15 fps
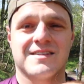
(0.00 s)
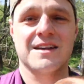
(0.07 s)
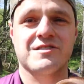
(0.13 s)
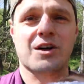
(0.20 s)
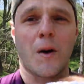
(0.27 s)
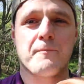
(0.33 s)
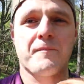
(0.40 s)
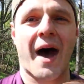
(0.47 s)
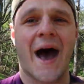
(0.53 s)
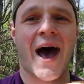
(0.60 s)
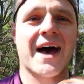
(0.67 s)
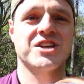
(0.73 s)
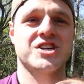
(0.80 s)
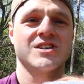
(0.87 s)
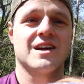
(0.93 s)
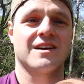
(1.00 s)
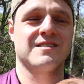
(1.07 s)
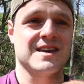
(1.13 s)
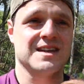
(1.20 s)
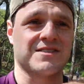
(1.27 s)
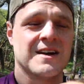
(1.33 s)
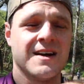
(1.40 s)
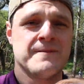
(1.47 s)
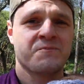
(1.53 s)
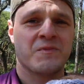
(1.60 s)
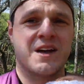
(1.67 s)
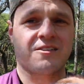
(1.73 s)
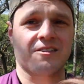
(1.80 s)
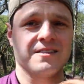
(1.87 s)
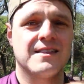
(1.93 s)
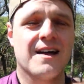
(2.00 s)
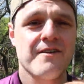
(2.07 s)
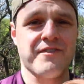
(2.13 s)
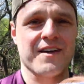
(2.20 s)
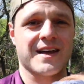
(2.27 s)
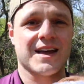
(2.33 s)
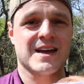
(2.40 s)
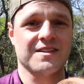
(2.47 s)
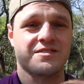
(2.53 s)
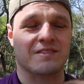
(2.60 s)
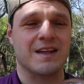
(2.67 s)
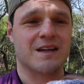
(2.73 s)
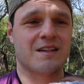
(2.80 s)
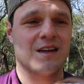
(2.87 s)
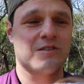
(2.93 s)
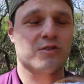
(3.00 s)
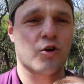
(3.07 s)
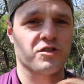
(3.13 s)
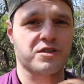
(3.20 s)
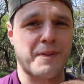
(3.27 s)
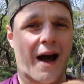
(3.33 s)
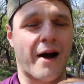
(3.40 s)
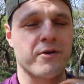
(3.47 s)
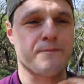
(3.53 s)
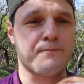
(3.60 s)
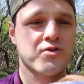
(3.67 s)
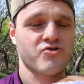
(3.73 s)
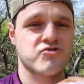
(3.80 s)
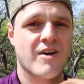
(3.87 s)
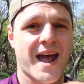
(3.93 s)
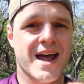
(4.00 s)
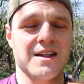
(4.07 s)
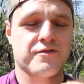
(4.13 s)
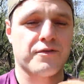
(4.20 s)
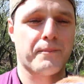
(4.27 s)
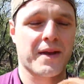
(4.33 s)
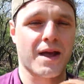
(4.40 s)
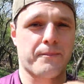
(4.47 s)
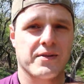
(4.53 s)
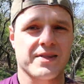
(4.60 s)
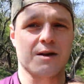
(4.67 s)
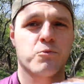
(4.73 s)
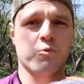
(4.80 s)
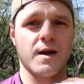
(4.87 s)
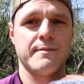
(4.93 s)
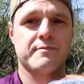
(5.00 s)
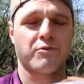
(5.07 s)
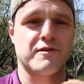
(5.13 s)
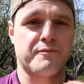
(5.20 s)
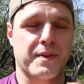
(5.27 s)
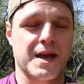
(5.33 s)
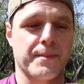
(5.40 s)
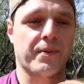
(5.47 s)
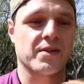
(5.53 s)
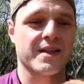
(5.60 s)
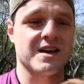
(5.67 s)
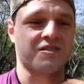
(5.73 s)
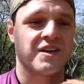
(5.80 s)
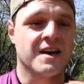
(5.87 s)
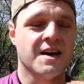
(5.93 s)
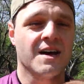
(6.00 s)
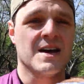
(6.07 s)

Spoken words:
He's compassionate, he's loving, he talks about how he prays for people, he weeps with people, he's